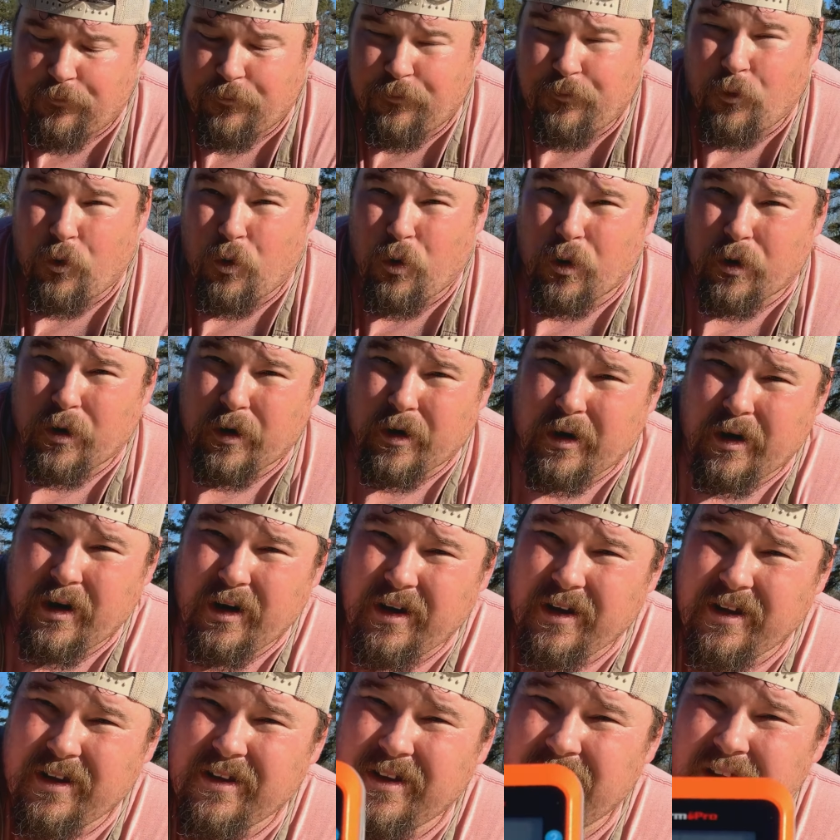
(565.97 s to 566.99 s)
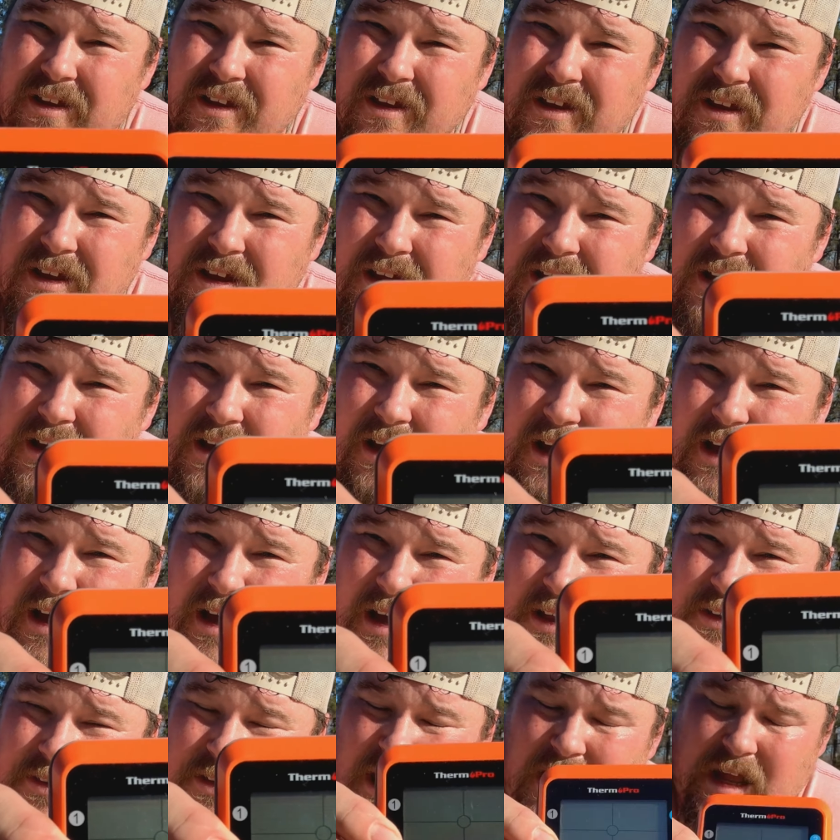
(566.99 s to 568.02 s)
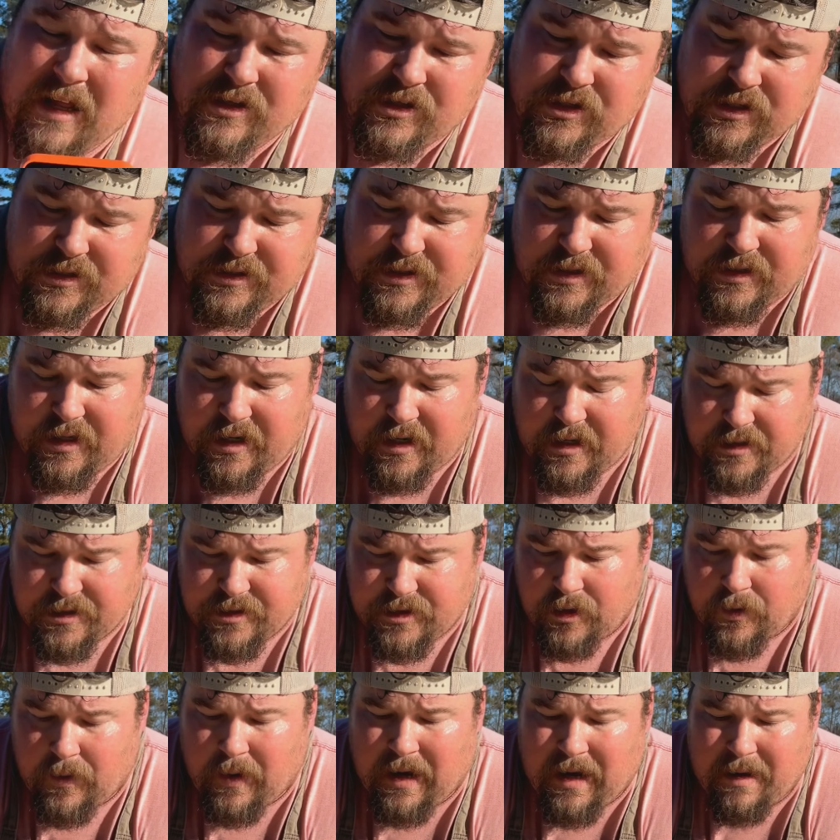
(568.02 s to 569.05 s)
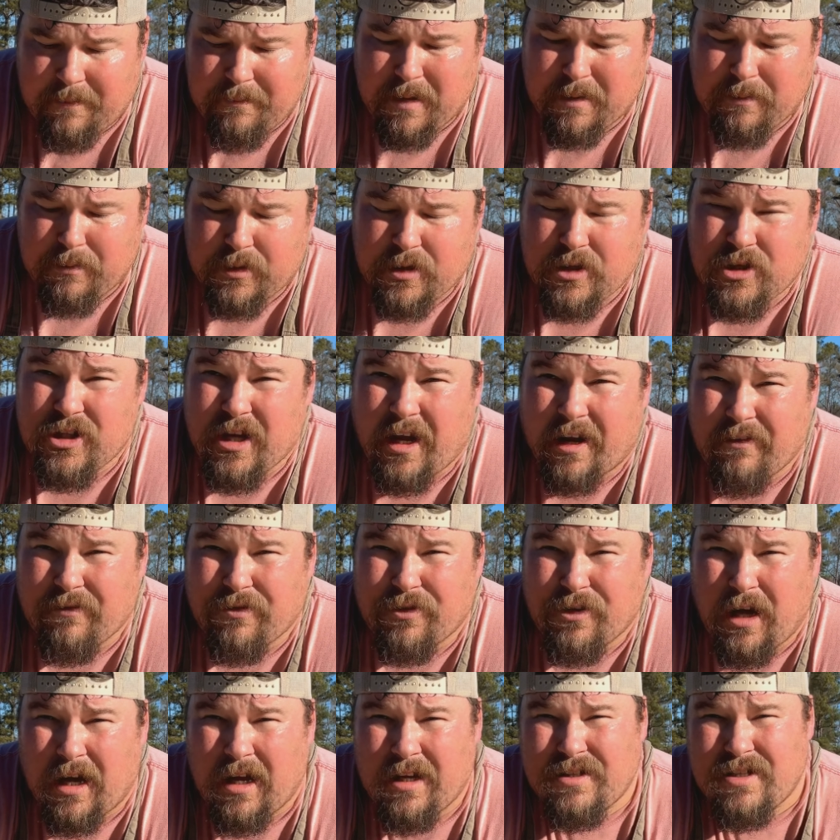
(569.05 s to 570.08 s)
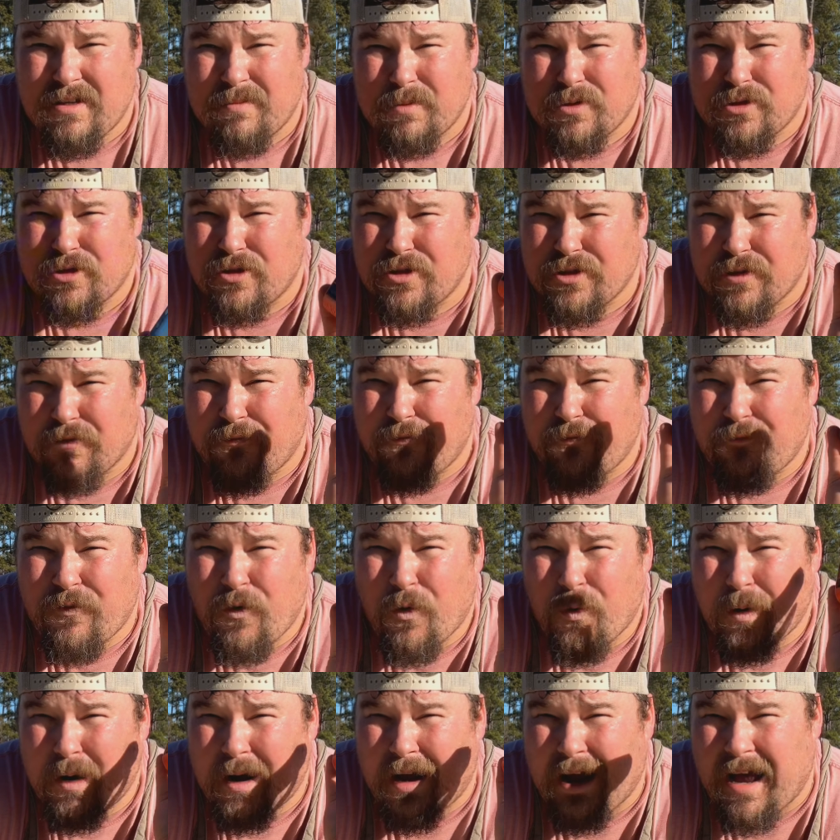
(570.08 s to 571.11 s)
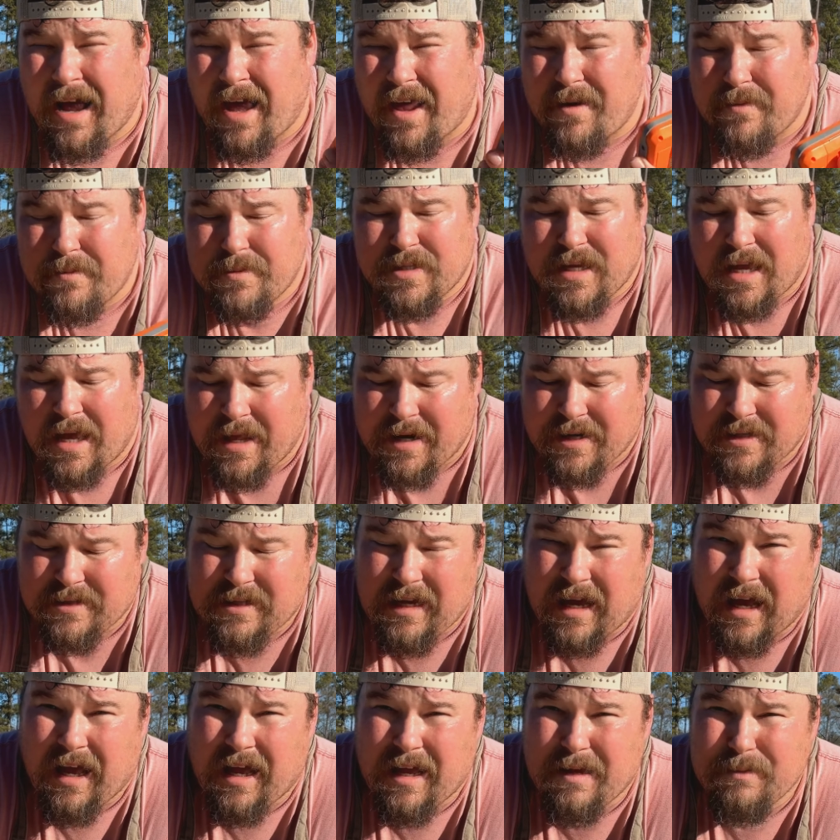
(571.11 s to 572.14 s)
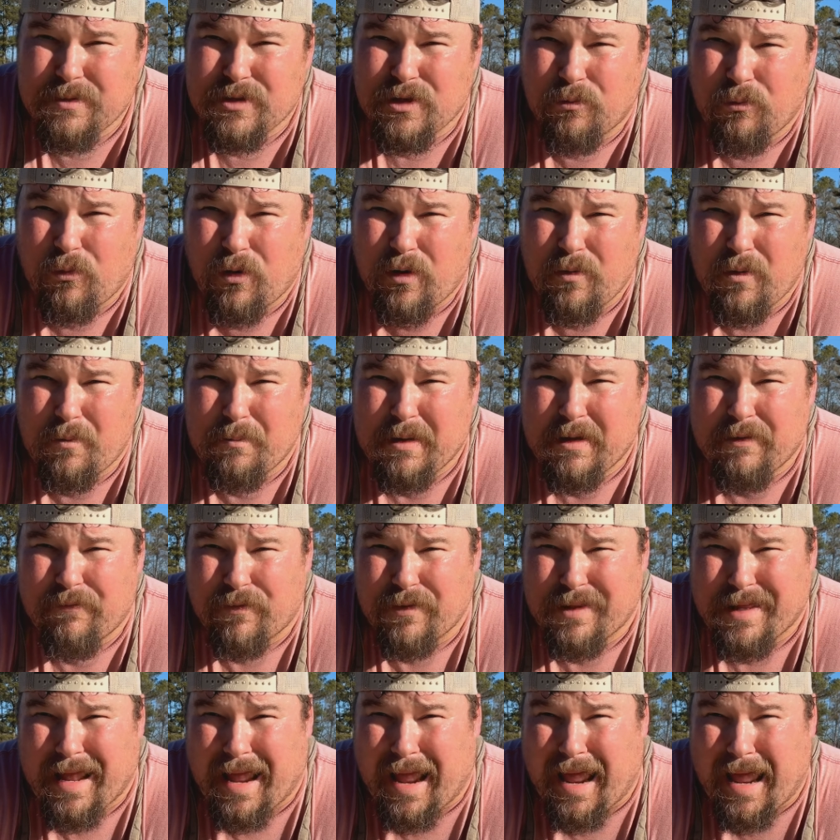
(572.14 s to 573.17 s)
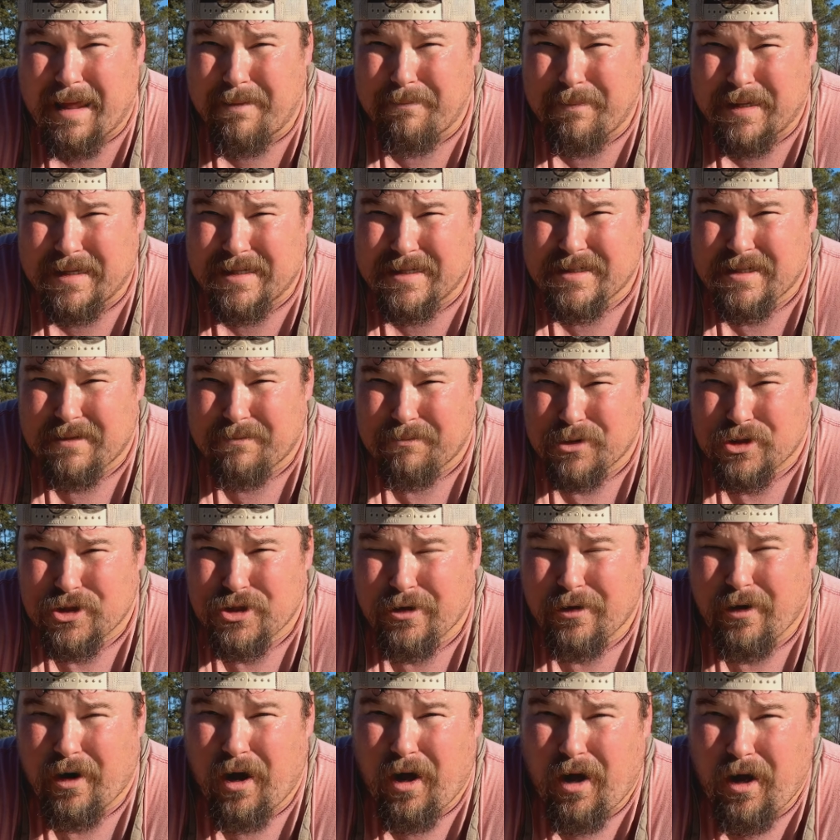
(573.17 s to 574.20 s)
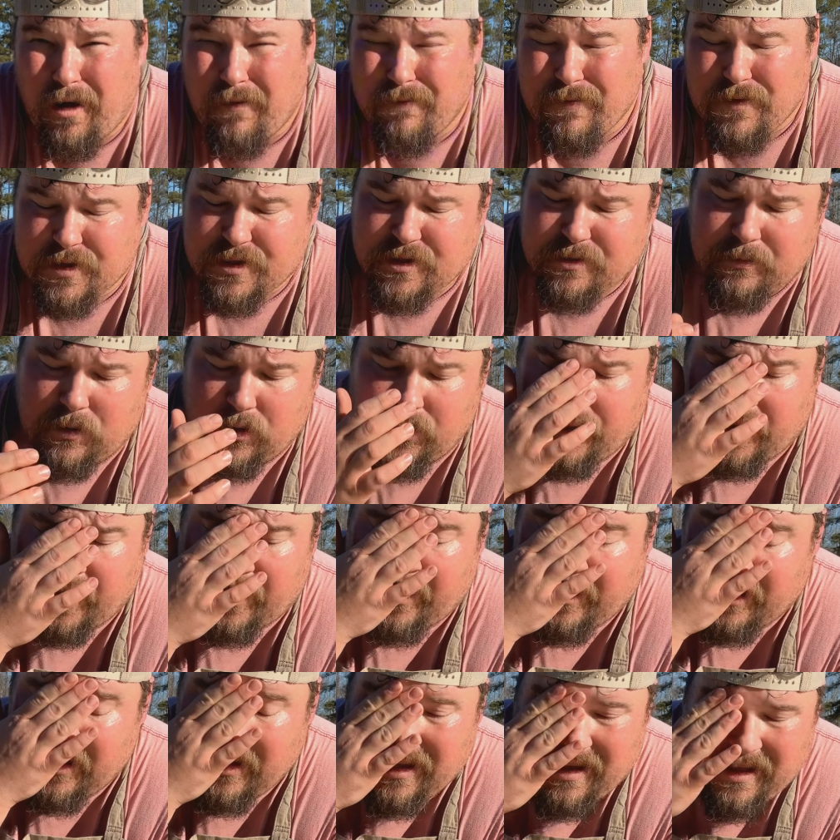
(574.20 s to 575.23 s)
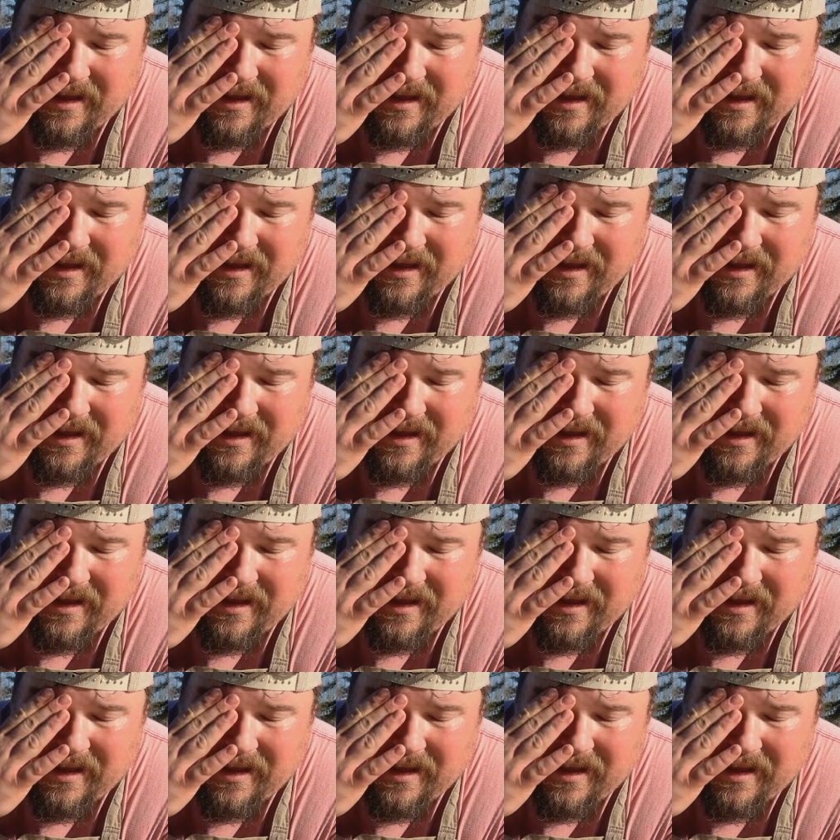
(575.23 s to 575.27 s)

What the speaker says: 4 notches in there, so I'm able to check temperatures of 4 items at a time. So one will be for the ambient temperature of the smoker,